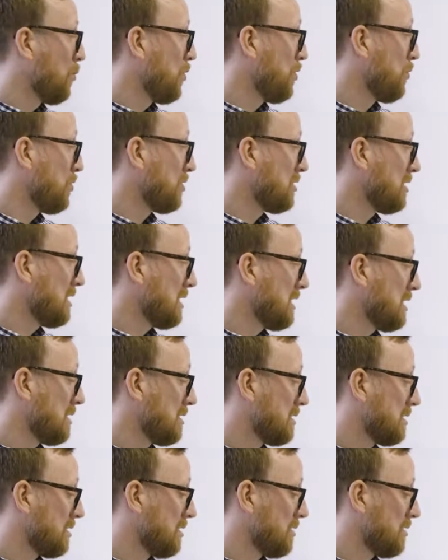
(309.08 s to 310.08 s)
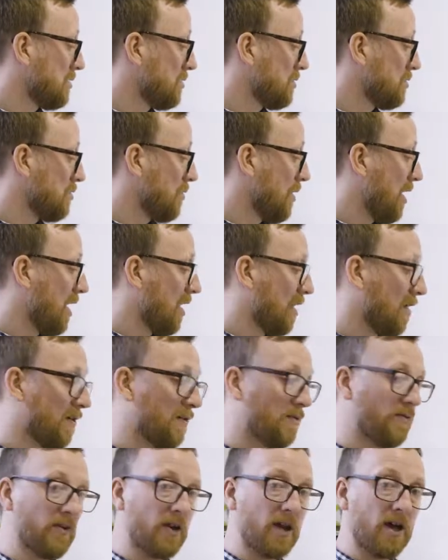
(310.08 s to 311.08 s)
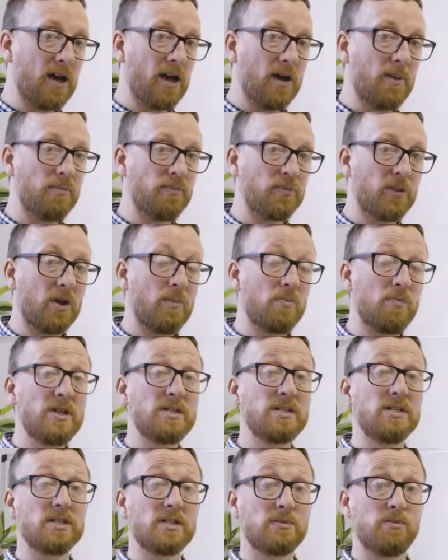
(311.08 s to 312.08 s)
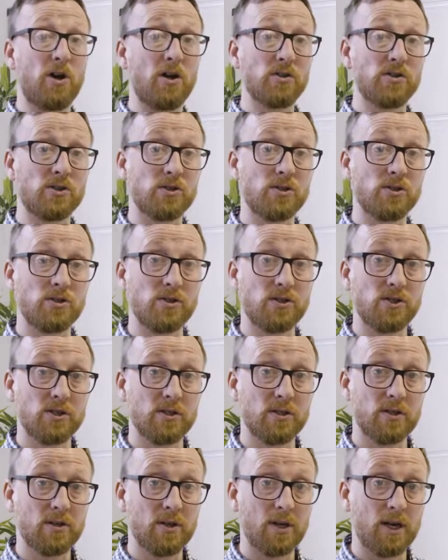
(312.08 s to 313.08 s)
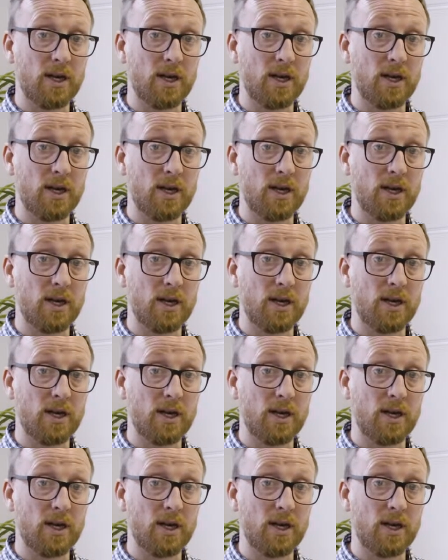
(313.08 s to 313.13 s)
would need to have business sponsors